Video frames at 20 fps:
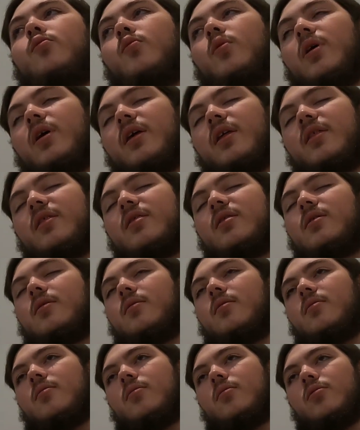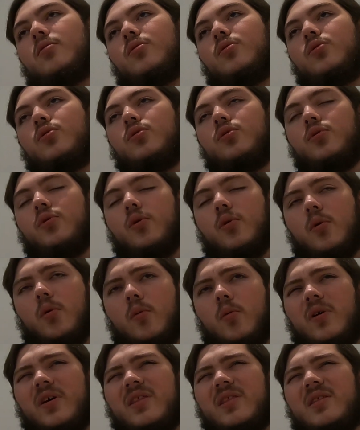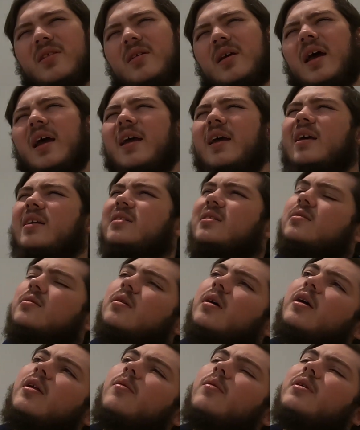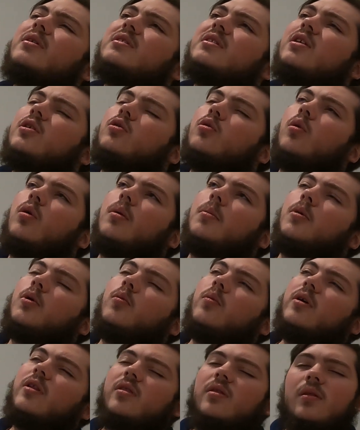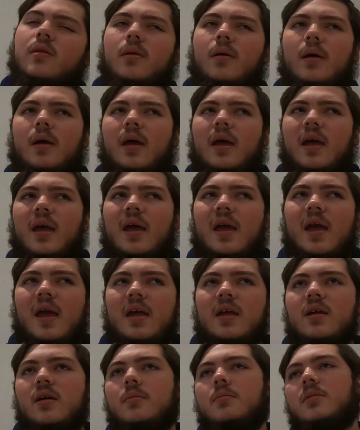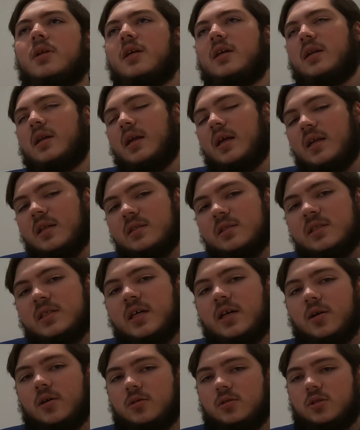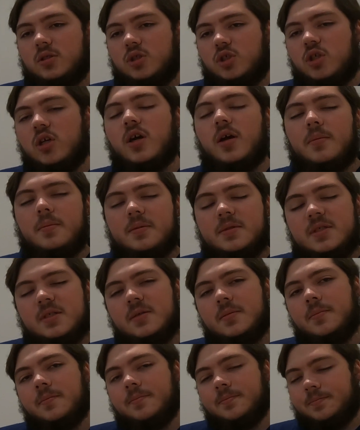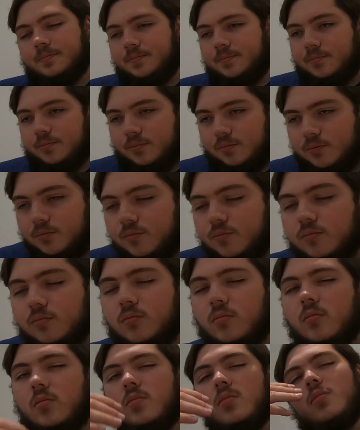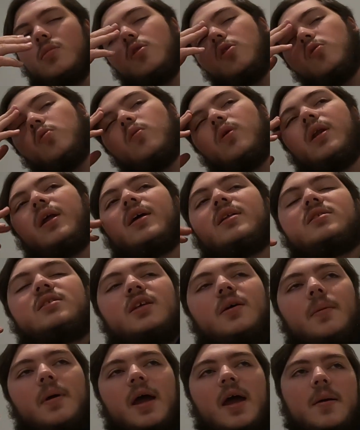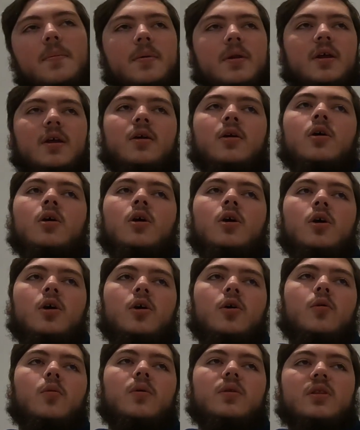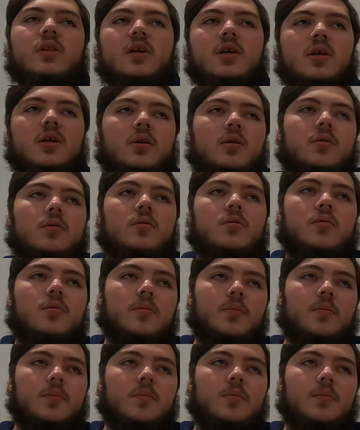With I guess, I don't want to say normal, with AMD and Intel's chips, what ends up happening with the